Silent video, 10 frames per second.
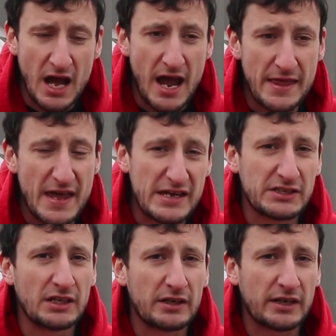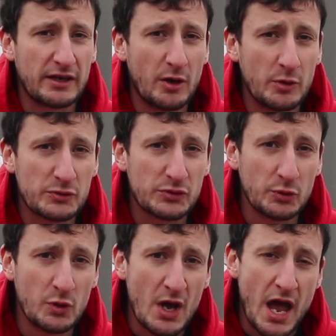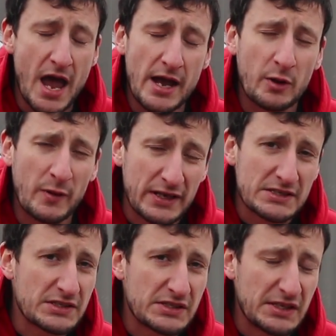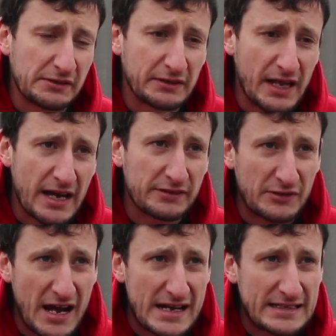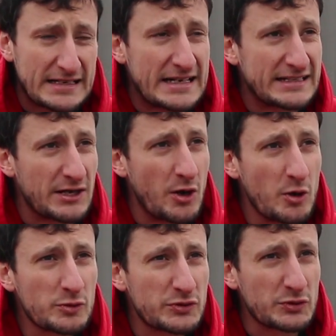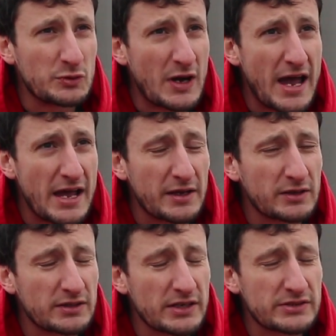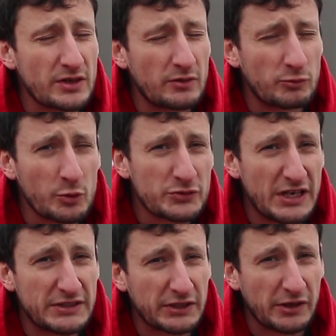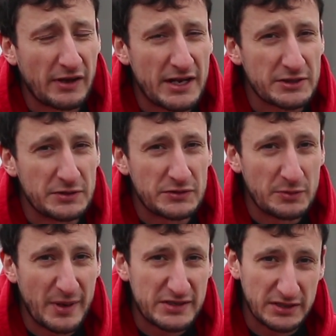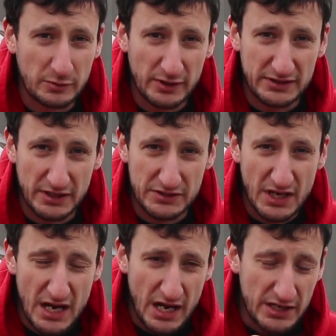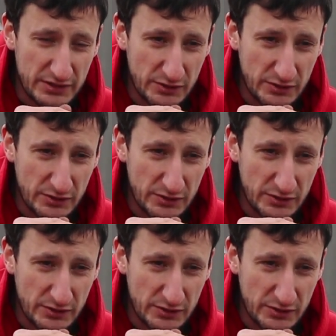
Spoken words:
The SLR kit also quickens the steering rack, and it also does a roll center correction. So basically what it does is